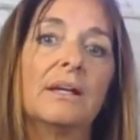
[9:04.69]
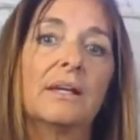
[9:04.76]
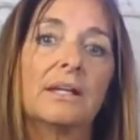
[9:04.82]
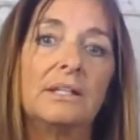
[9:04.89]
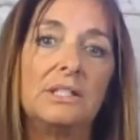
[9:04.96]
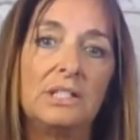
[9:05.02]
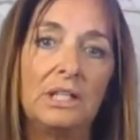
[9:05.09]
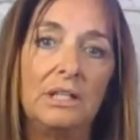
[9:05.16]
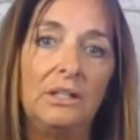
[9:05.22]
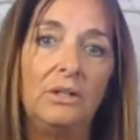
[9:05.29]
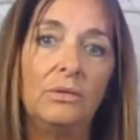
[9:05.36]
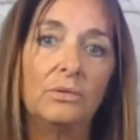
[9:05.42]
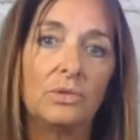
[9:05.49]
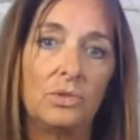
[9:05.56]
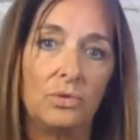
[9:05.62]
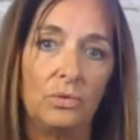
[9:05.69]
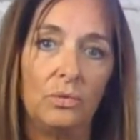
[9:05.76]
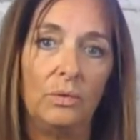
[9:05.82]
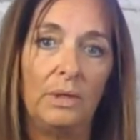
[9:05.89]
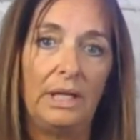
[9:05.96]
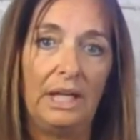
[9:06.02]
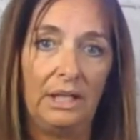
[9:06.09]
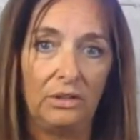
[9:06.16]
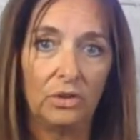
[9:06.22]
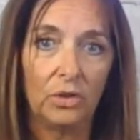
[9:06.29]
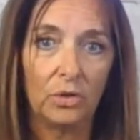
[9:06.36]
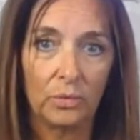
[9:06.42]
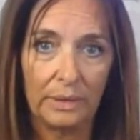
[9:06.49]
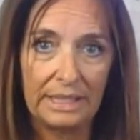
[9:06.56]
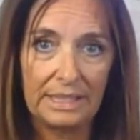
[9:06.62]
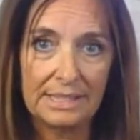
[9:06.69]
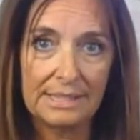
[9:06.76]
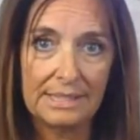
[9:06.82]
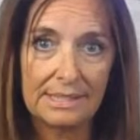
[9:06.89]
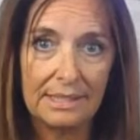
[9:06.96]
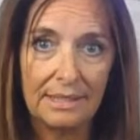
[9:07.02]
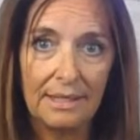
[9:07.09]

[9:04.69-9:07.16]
continue to increase.